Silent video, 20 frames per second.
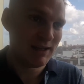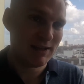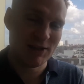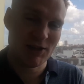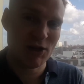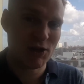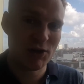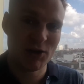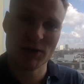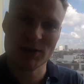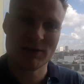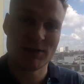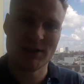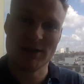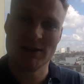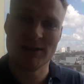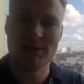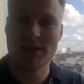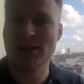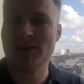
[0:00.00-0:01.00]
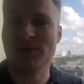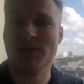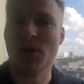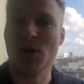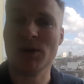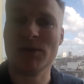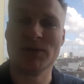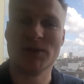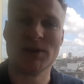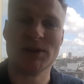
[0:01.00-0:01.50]
they are not in,
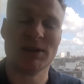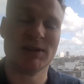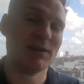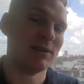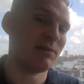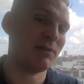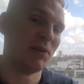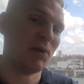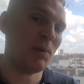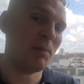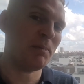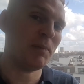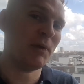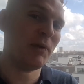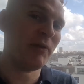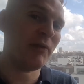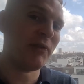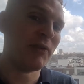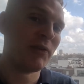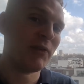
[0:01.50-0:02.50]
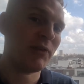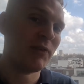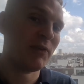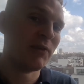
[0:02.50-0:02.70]
involved in the development